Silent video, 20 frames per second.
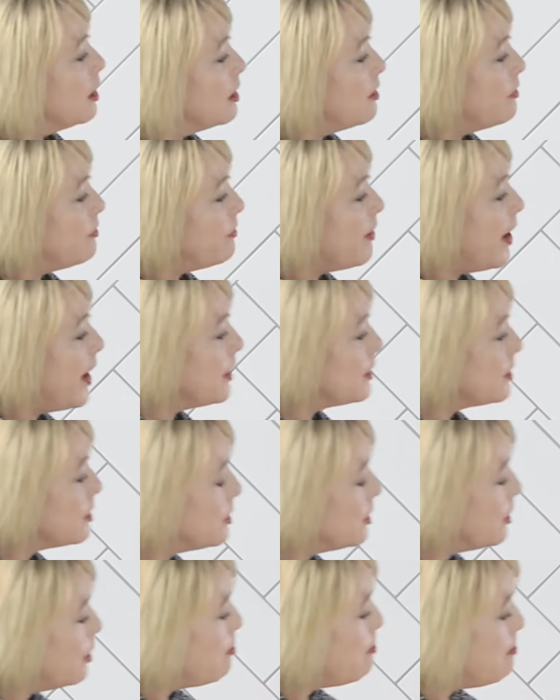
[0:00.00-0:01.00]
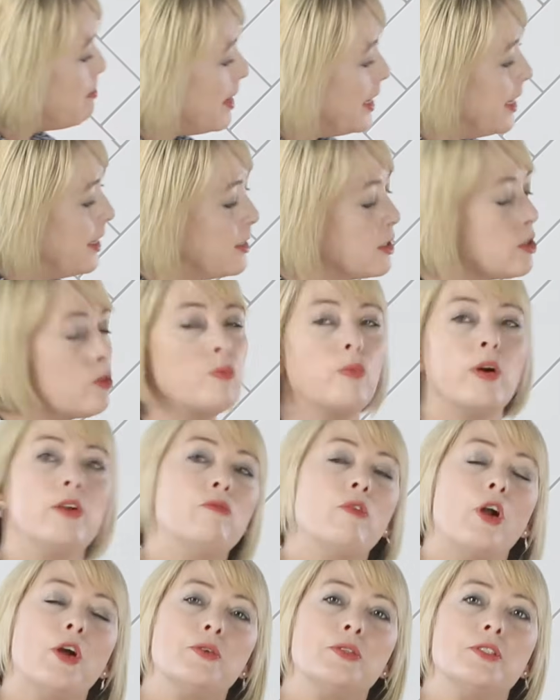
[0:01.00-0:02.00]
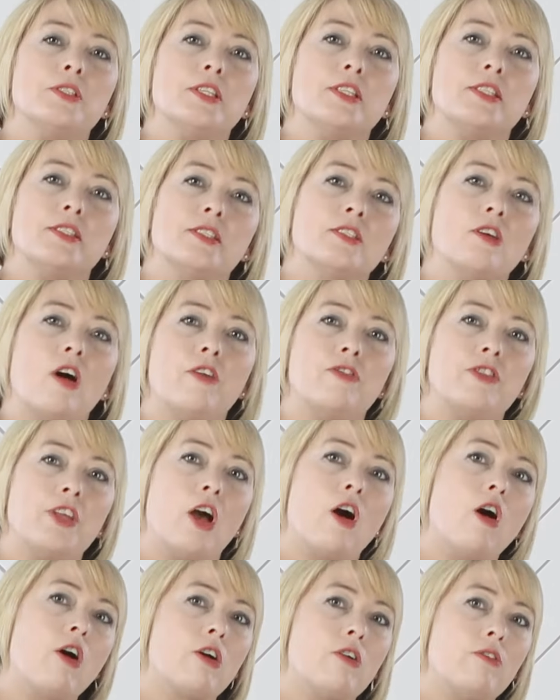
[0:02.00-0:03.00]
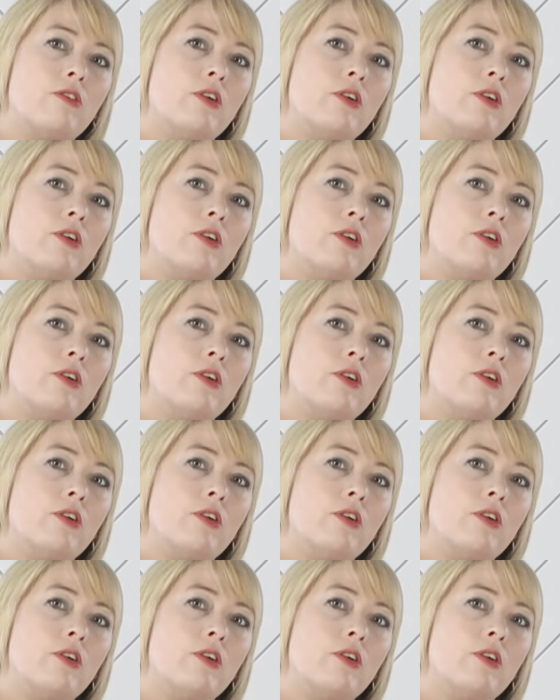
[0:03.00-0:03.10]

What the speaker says: The fact that meat, when roasted inside the AGA